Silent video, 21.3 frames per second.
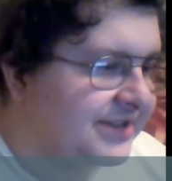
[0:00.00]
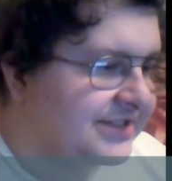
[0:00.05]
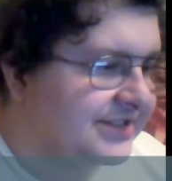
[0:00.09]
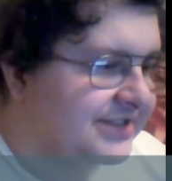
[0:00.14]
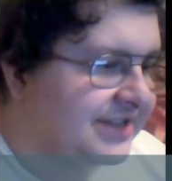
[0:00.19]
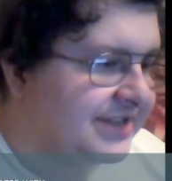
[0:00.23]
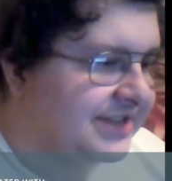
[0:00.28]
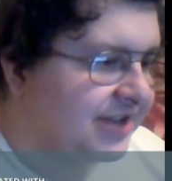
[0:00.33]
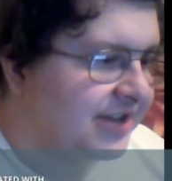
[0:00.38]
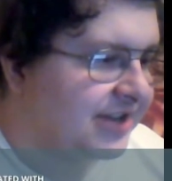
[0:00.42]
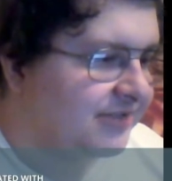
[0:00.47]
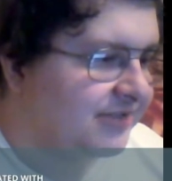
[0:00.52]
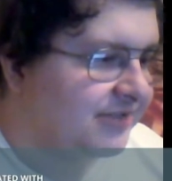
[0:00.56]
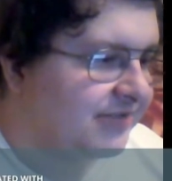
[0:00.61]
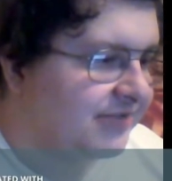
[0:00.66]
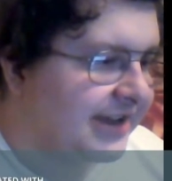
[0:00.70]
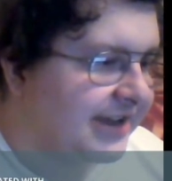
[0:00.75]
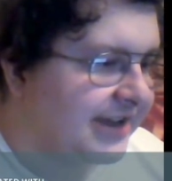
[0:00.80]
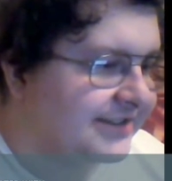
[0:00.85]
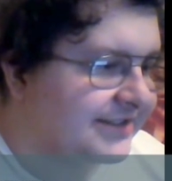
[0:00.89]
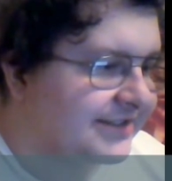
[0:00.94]
During the Siege
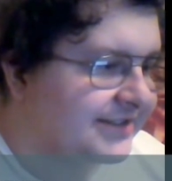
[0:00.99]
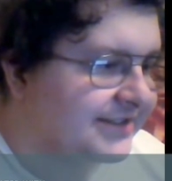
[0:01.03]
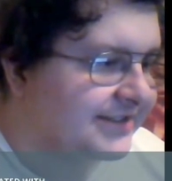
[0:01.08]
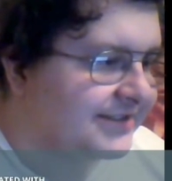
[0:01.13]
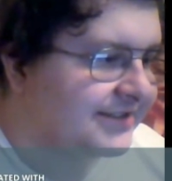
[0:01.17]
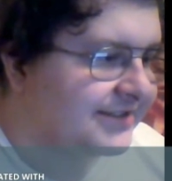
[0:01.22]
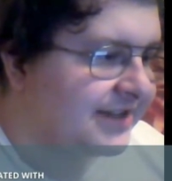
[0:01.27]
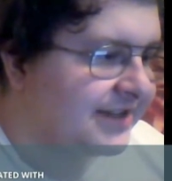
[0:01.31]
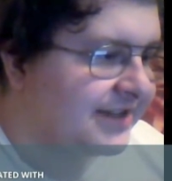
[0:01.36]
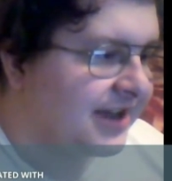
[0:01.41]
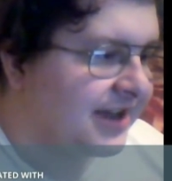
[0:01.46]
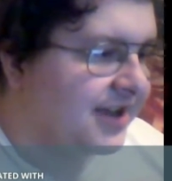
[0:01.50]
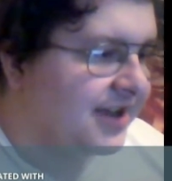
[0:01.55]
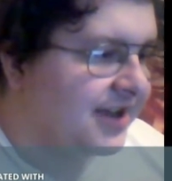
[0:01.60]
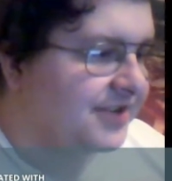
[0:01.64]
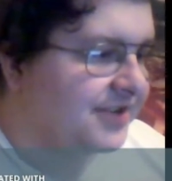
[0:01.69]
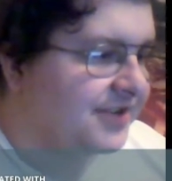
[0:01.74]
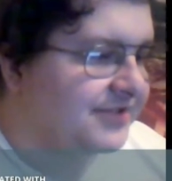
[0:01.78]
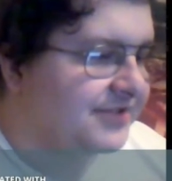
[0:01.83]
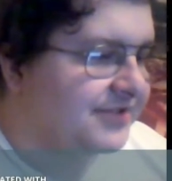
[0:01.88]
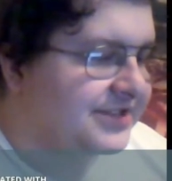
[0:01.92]
of Icon,
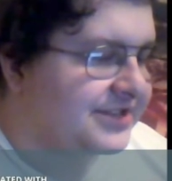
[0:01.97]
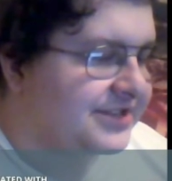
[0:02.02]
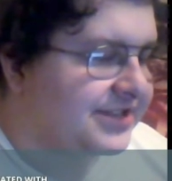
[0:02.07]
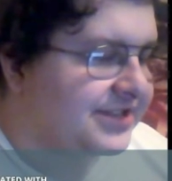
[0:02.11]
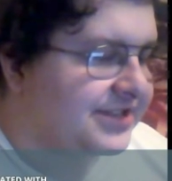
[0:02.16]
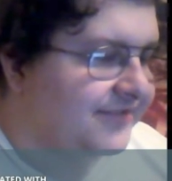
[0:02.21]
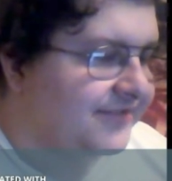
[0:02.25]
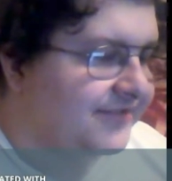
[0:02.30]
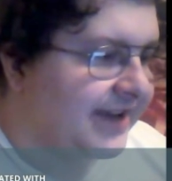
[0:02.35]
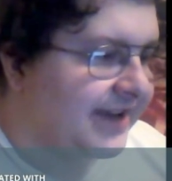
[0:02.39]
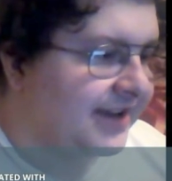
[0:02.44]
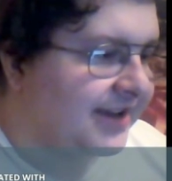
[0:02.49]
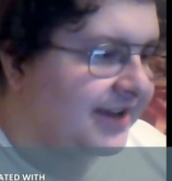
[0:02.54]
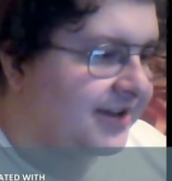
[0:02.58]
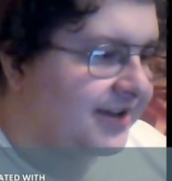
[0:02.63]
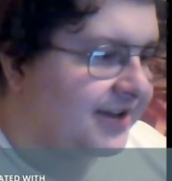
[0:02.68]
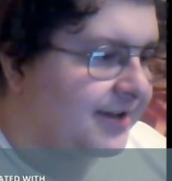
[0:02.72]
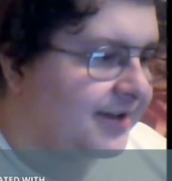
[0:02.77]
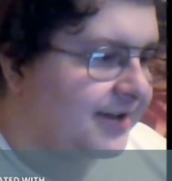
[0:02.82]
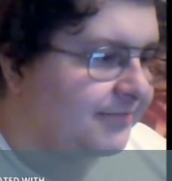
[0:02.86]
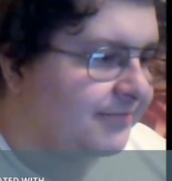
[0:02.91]
Prowl informed
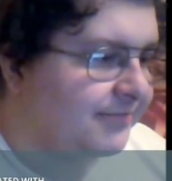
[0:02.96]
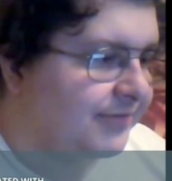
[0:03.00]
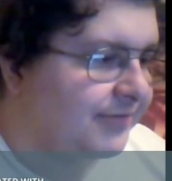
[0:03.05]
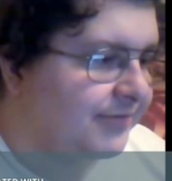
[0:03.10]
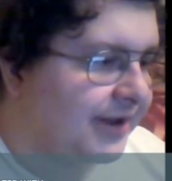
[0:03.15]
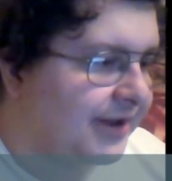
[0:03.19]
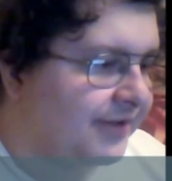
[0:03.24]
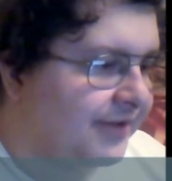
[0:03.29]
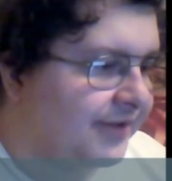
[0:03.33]
Optimus that